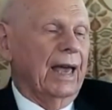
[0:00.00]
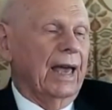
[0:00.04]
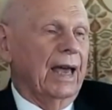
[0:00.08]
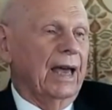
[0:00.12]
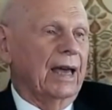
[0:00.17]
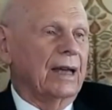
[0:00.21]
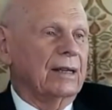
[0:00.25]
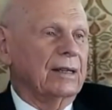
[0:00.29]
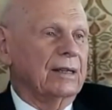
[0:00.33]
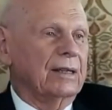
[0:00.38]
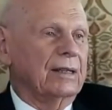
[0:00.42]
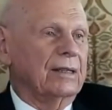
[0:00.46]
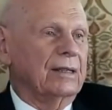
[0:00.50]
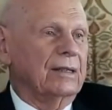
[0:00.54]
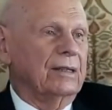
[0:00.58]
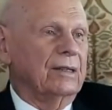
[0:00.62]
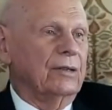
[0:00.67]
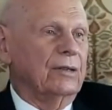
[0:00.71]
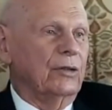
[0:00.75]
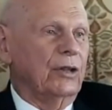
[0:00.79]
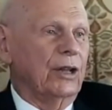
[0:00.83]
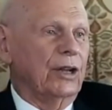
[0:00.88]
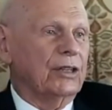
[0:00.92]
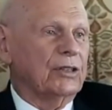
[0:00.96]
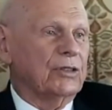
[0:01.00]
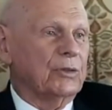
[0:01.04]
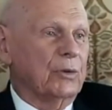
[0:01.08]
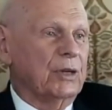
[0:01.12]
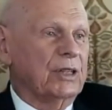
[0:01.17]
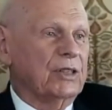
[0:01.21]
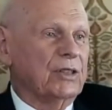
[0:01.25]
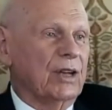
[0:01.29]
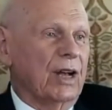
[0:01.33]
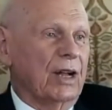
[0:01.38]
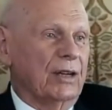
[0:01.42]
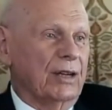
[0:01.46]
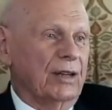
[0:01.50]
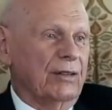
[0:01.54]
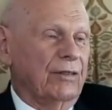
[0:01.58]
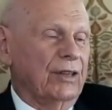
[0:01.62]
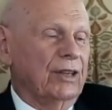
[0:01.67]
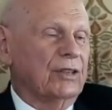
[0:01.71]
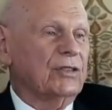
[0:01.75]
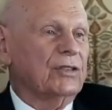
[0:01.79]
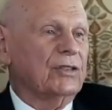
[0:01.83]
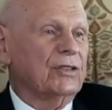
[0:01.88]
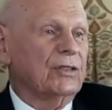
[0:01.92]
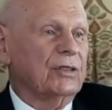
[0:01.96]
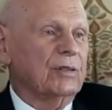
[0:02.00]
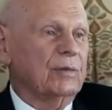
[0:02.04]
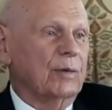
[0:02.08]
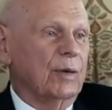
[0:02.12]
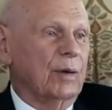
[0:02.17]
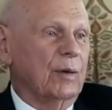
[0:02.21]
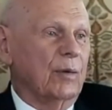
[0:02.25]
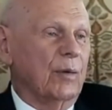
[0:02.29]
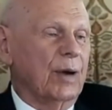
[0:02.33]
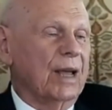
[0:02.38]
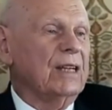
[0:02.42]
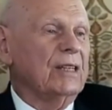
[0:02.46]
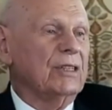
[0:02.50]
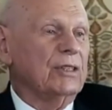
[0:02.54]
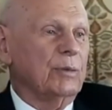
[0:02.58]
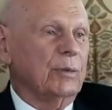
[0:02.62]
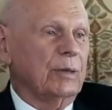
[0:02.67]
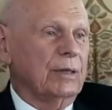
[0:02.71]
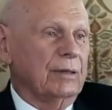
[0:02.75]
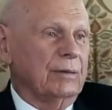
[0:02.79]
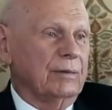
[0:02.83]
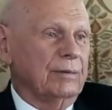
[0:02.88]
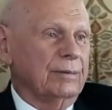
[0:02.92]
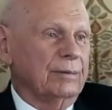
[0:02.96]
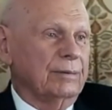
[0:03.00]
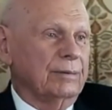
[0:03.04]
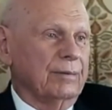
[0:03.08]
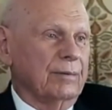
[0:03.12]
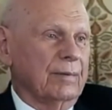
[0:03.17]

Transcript: And that as a result of this arrangement,